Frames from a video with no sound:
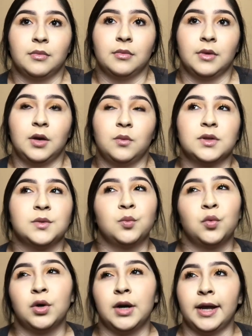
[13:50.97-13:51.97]
he was
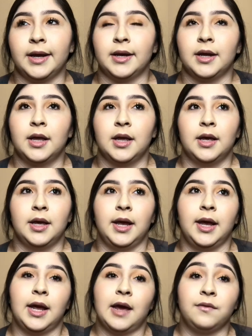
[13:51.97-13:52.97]
more like,
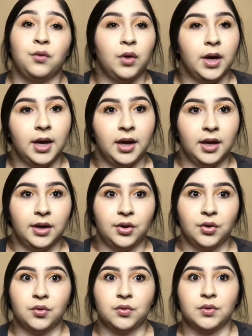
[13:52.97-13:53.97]
hey, have you ate,
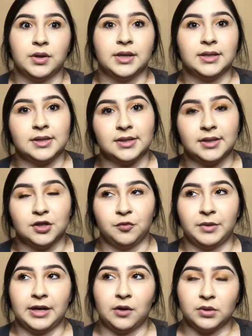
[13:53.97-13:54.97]
this isn't, so
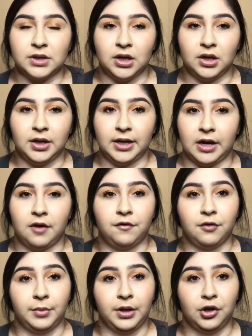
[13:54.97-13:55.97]
my dad was kind of looking out
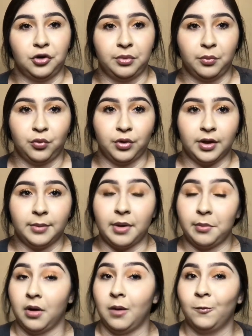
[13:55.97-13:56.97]
for me a little bit more than my
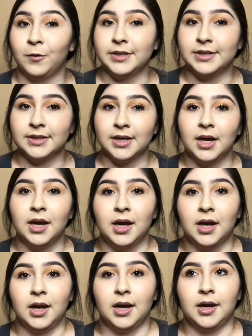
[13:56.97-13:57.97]
mom was,
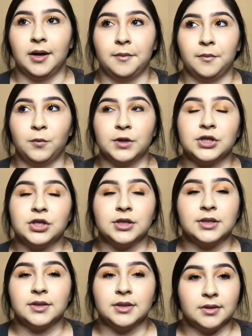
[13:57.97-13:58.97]
which is
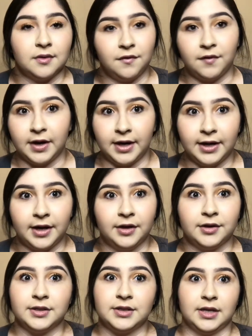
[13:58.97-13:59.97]
fine. I
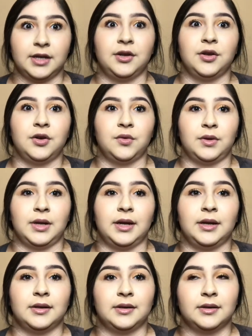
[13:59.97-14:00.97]
understand, like,
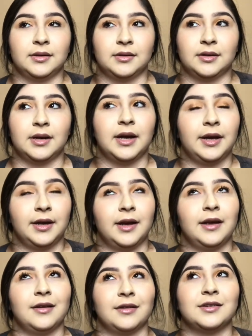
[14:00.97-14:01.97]

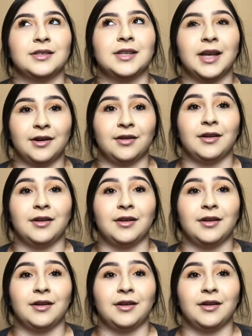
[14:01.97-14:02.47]
I understand her